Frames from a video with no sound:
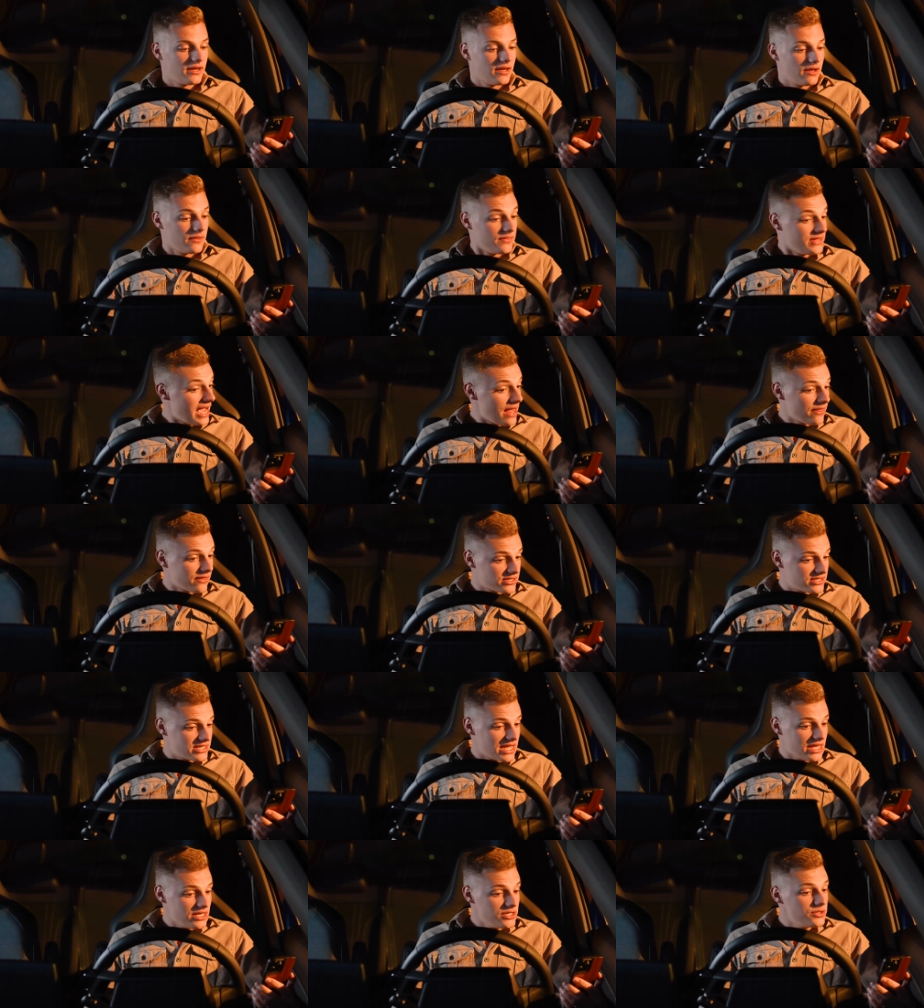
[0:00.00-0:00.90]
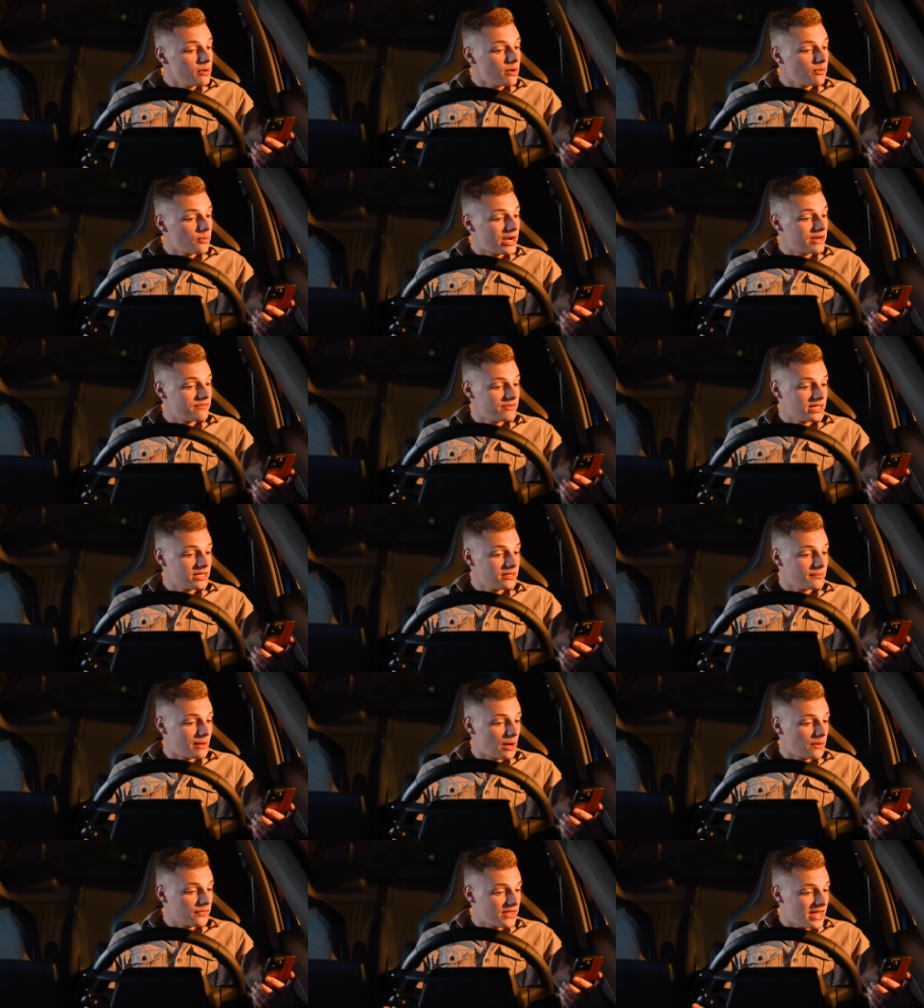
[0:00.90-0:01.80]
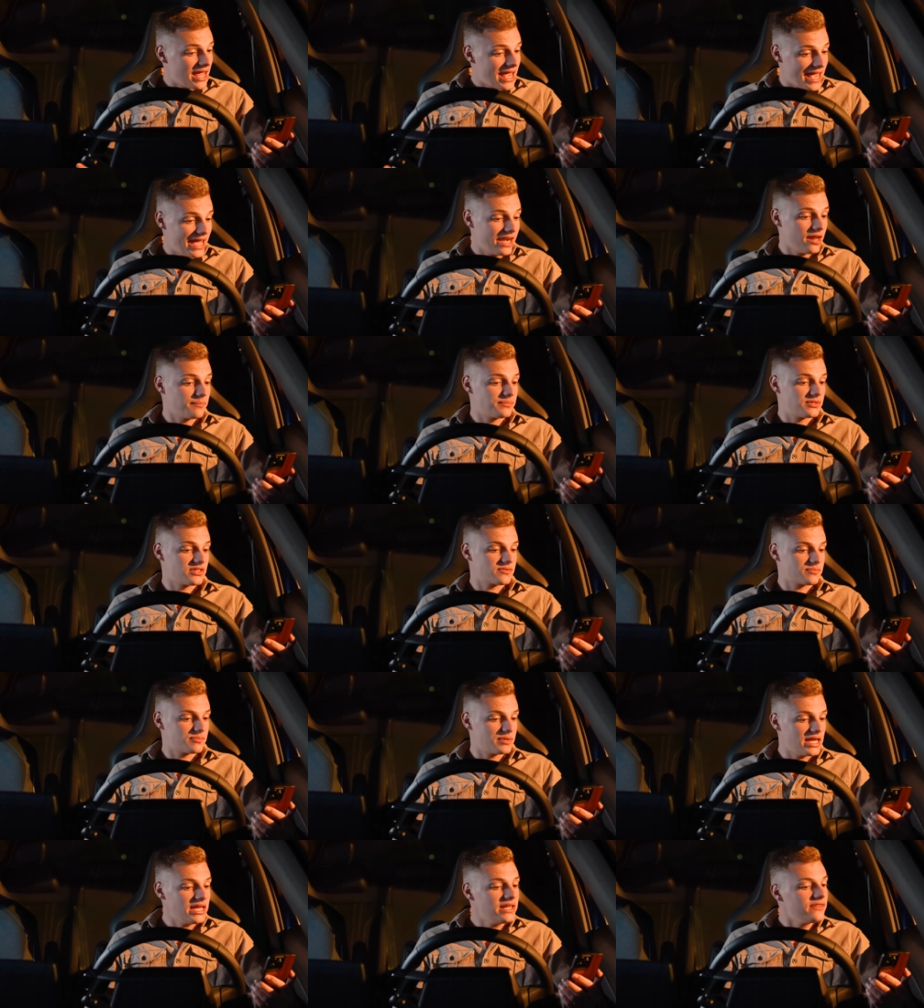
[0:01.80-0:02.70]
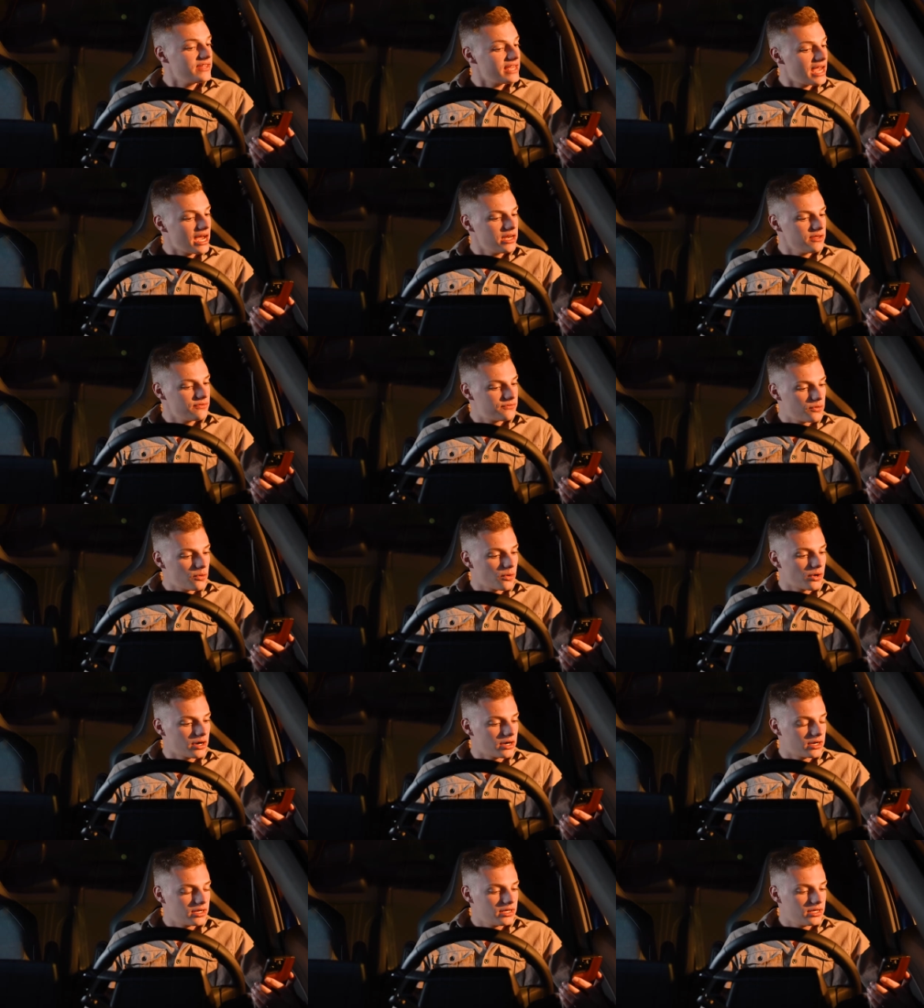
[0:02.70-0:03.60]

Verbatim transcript: The other day you were raving about the head-up display in the ID.4.